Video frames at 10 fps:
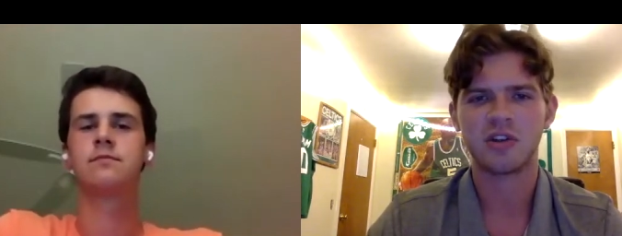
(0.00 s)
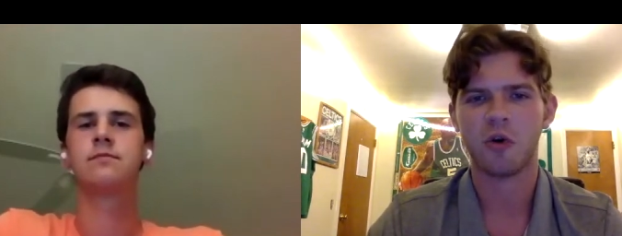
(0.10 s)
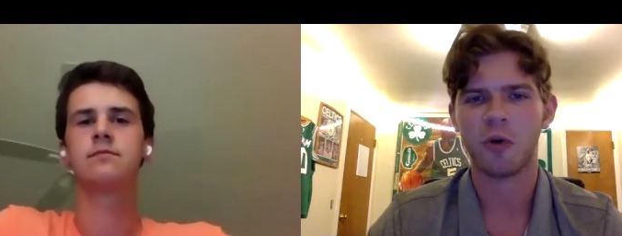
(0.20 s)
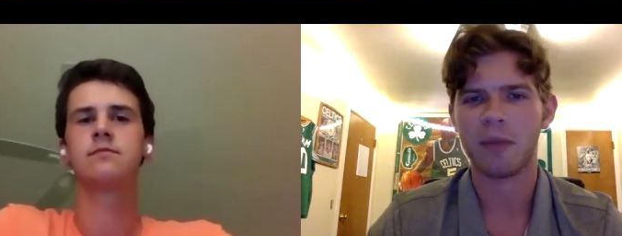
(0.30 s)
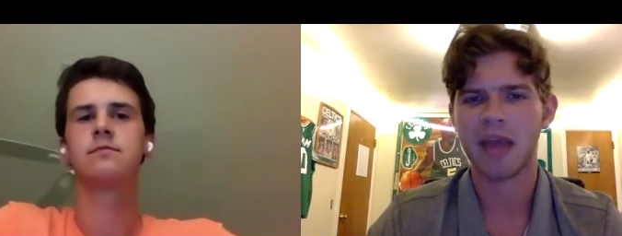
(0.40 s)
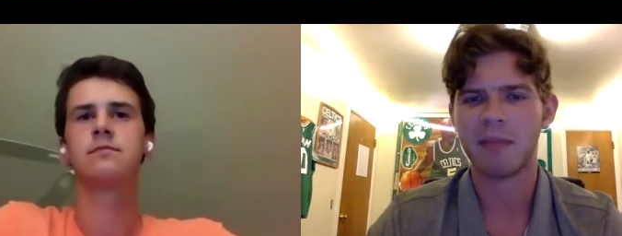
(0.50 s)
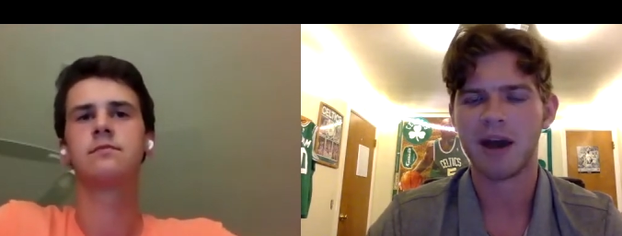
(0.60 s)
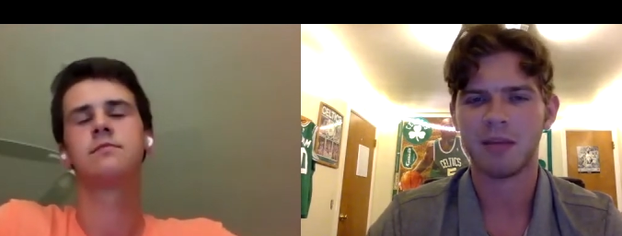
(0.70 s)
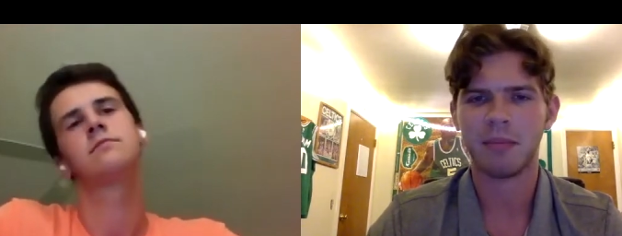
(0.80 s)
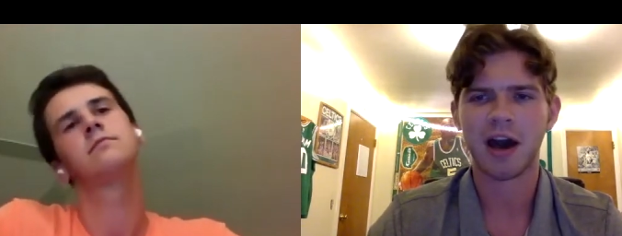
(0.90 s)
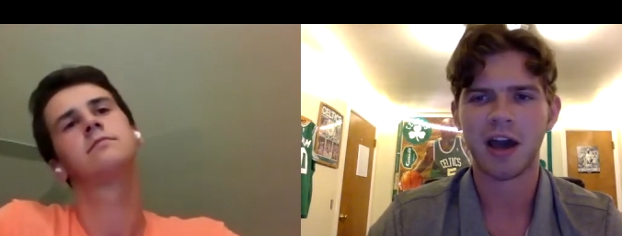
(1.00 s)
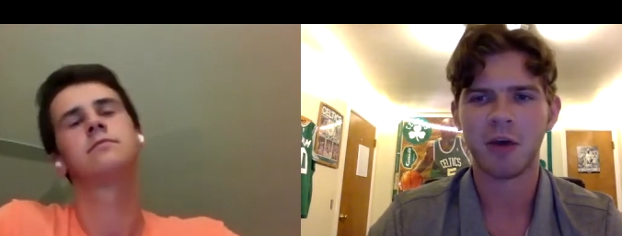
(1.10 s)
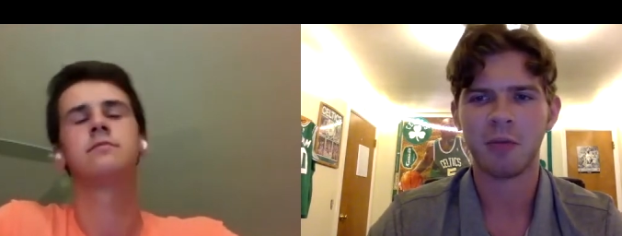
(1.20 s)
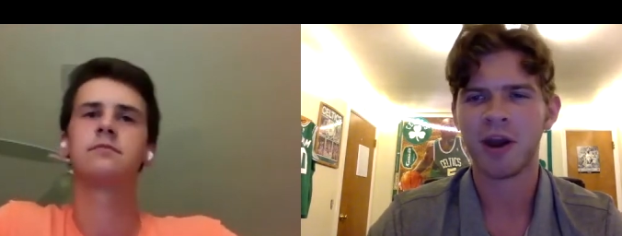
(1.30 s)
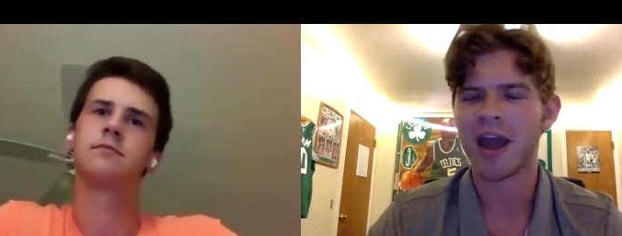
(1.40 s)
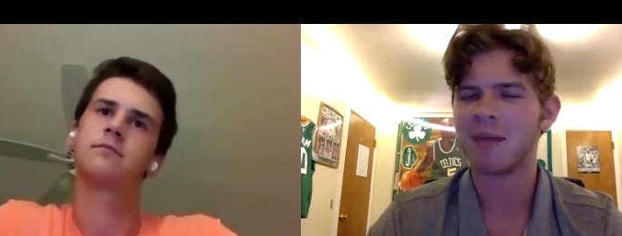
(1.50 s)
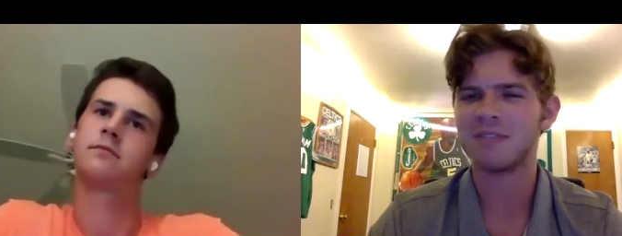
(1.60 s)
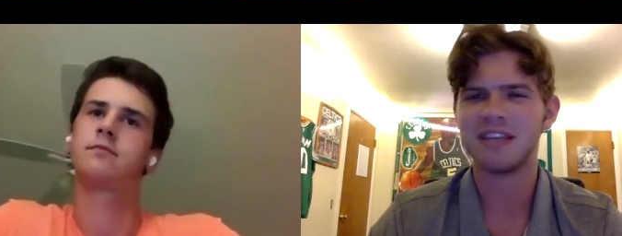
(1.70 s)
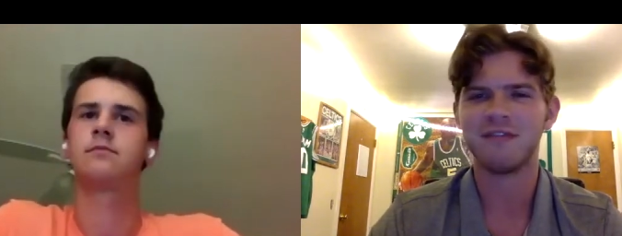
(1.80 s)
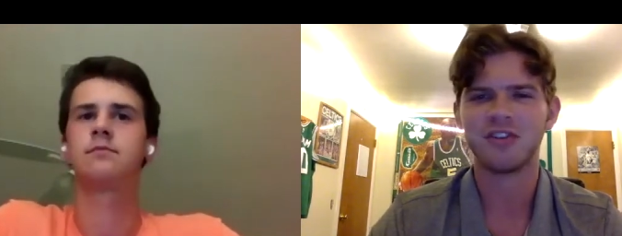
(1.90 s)
Speaker 1: or Bam Adebayo, perhaps
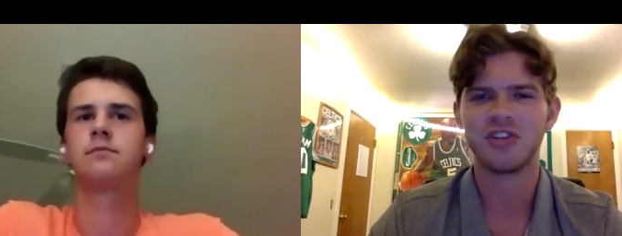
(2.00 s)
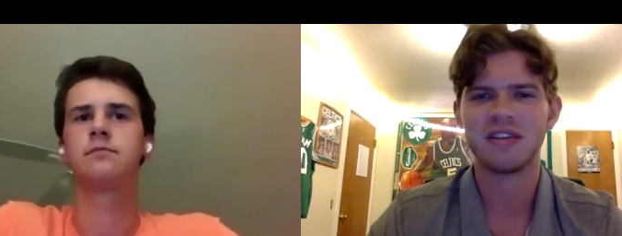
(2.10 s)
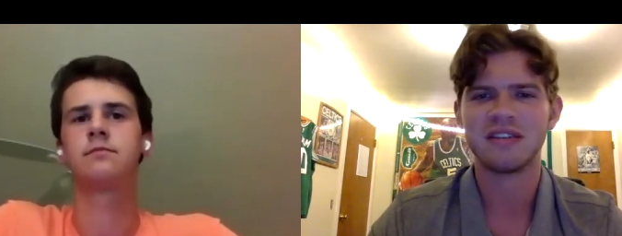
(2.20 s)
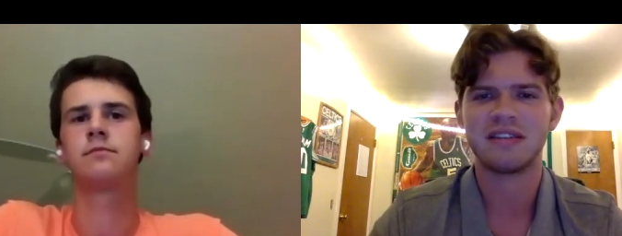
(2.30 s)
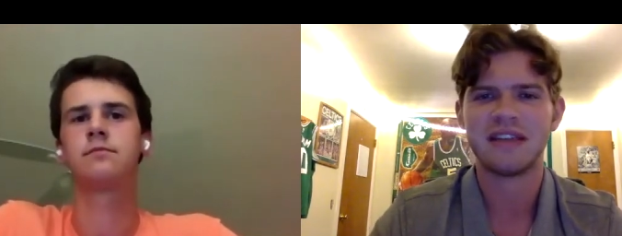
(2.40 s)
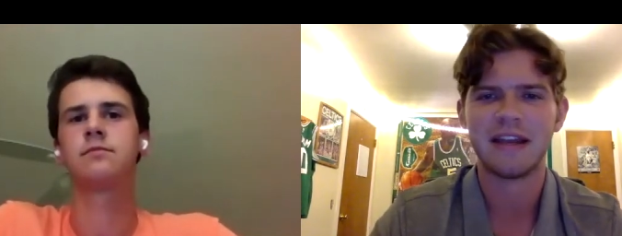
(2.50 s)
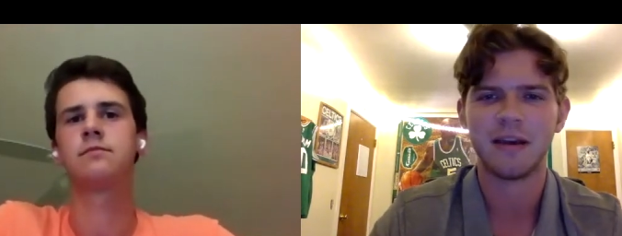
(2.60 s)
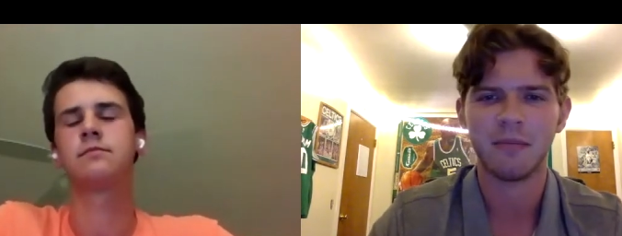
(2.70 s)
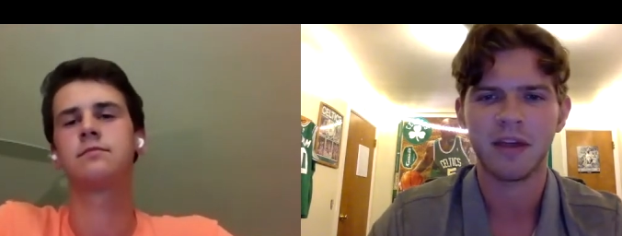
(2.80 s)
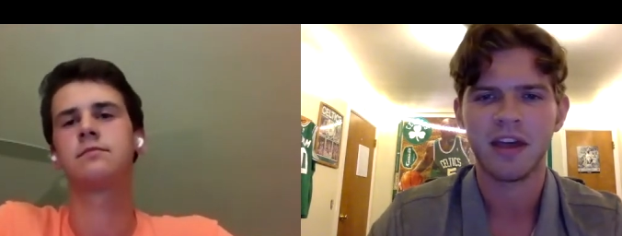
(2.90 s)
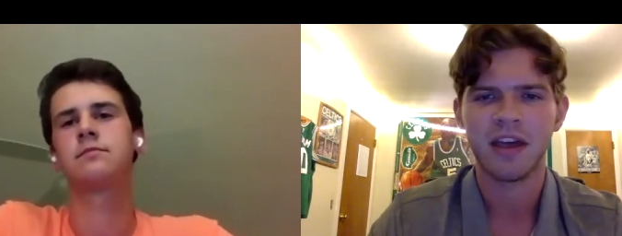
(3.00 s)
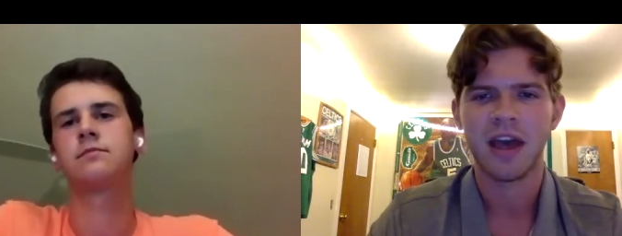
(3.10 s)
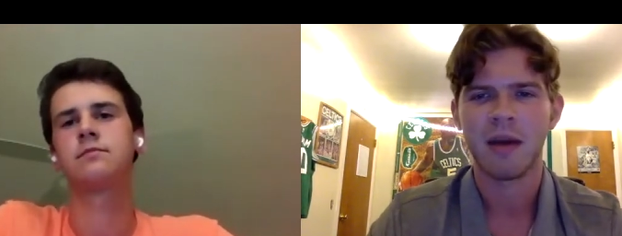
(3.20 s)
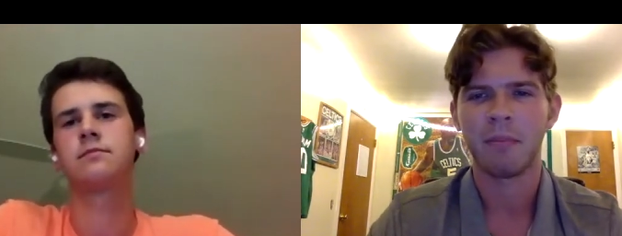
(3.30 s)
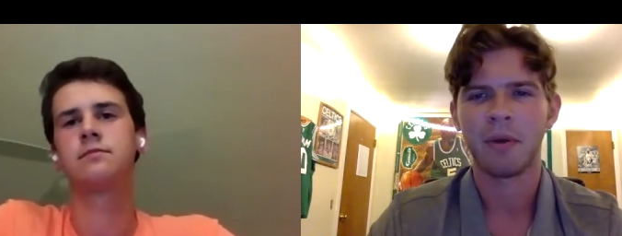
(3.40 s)
even Jayson Tatum but